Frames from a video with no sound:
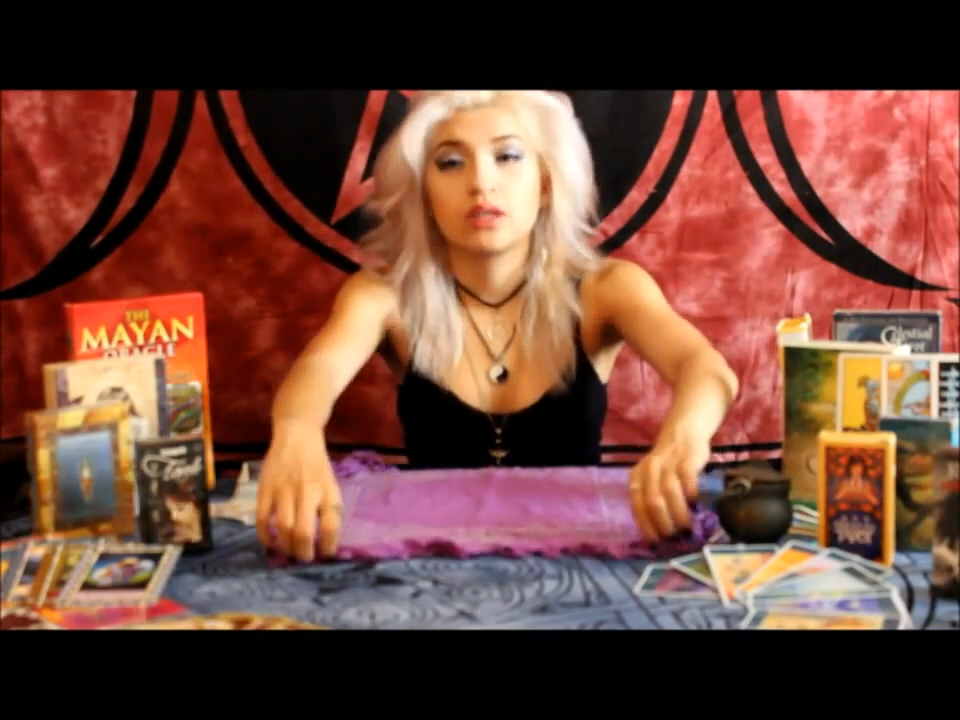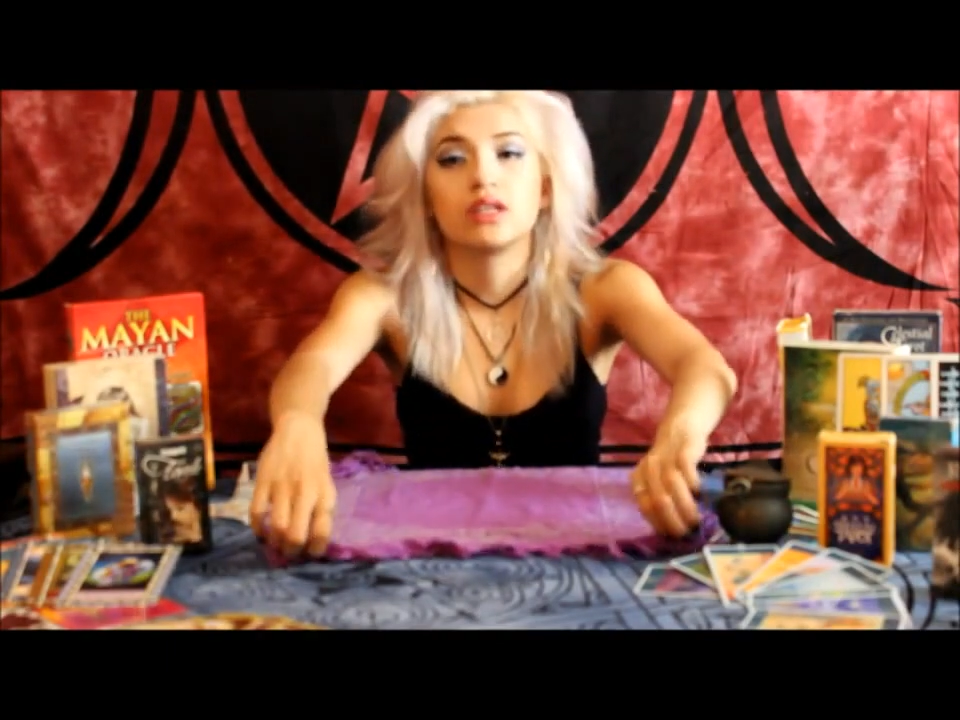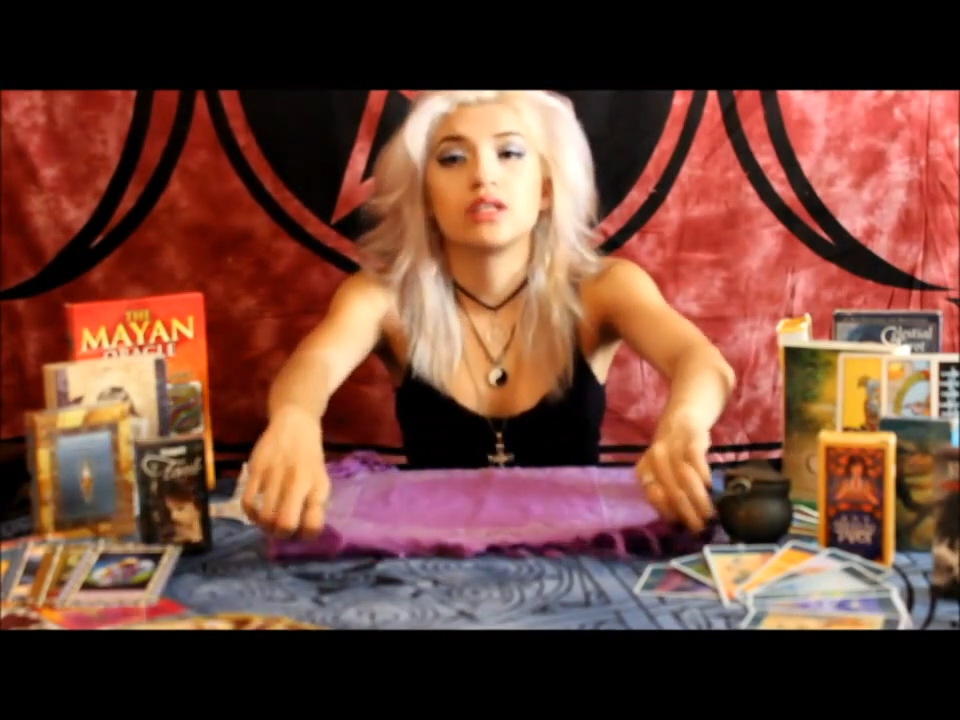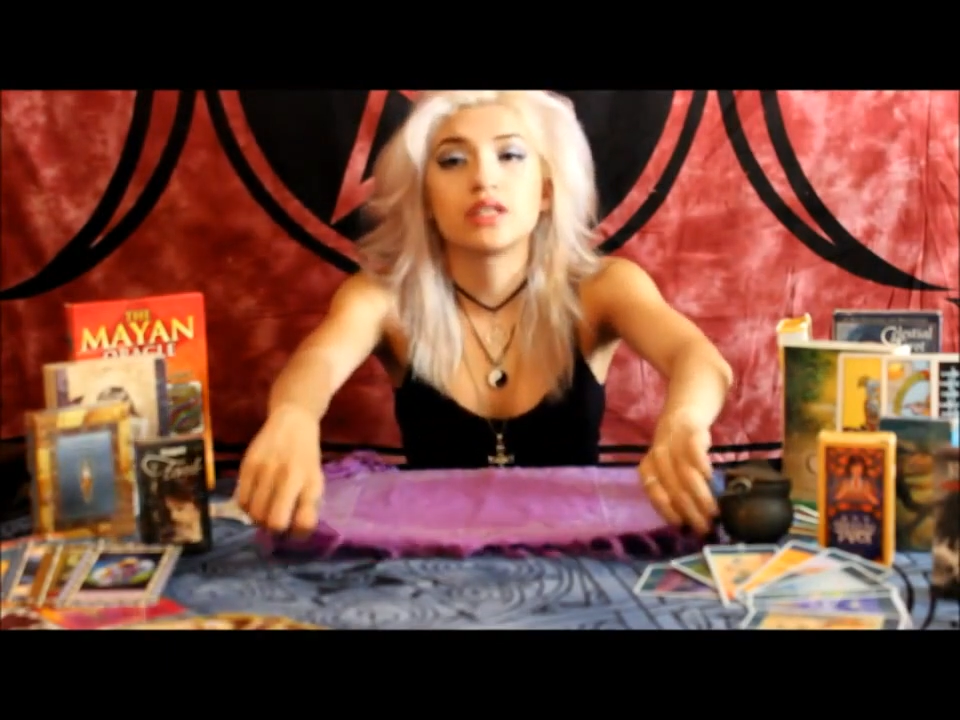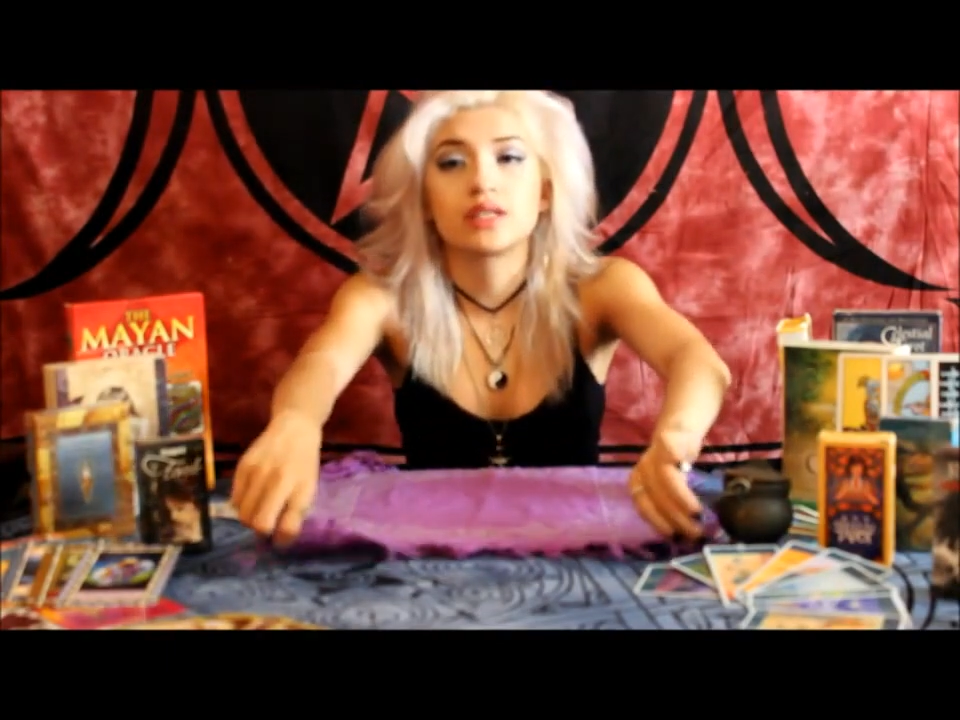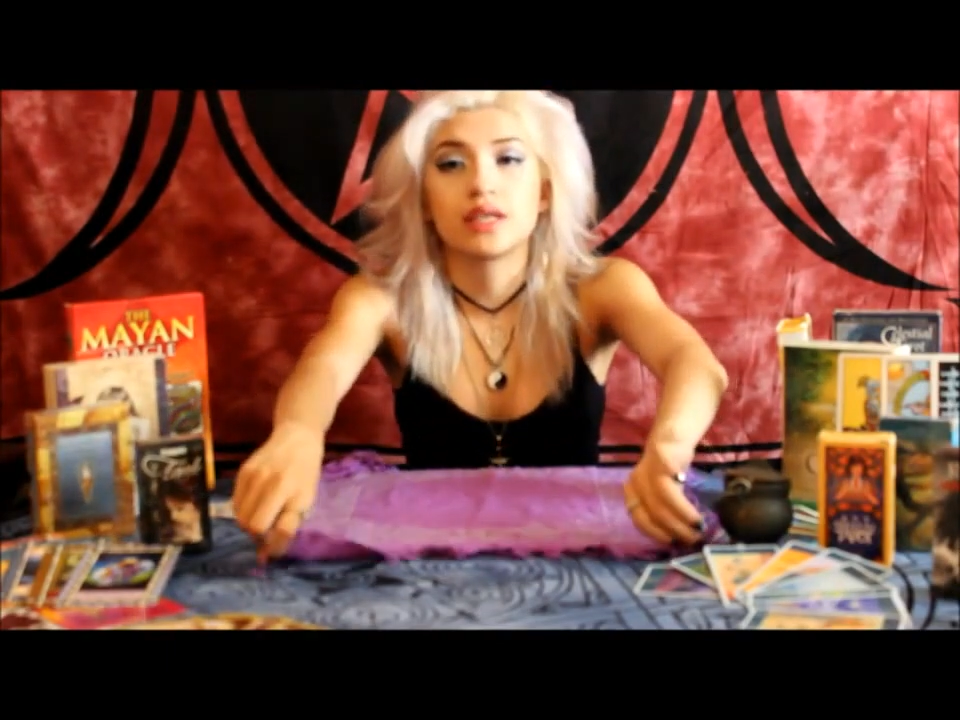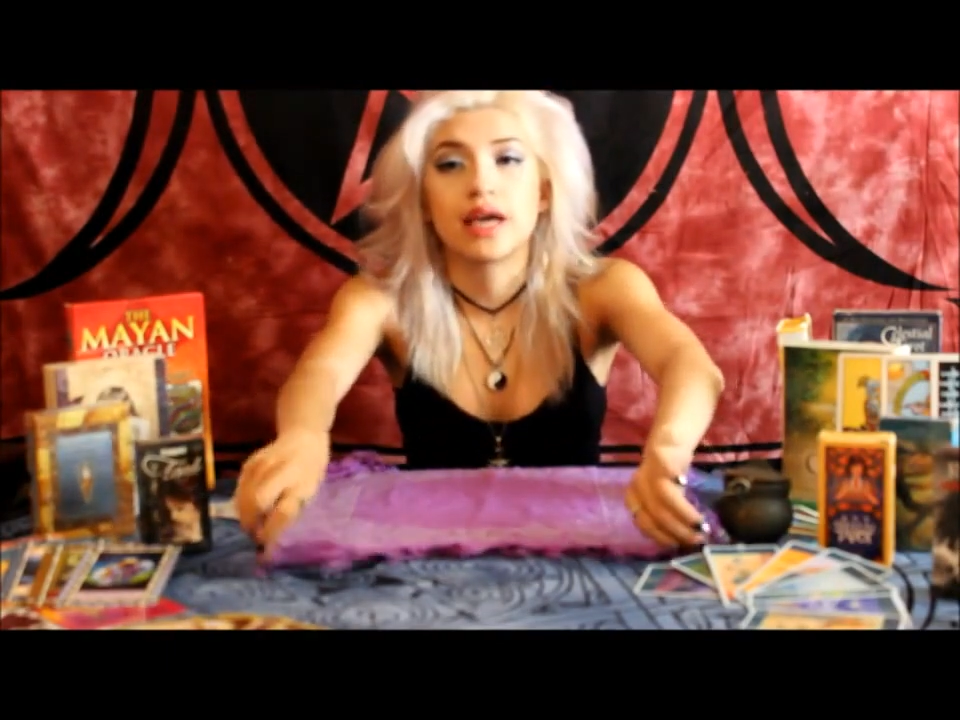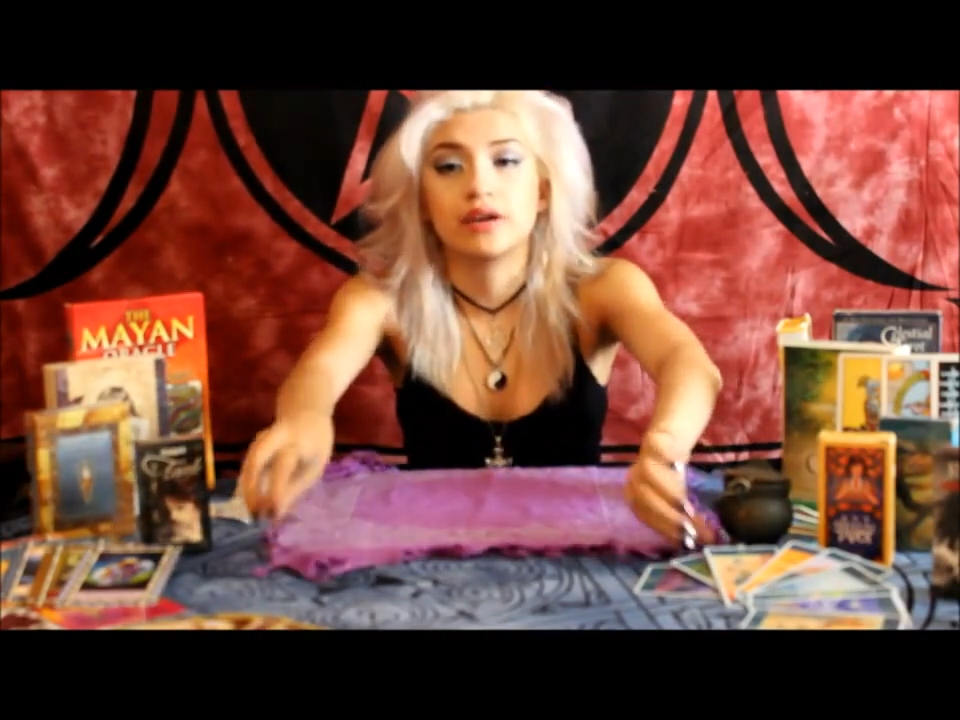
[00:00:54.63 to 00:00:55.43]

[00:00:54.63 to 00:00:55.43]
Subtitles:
then just lay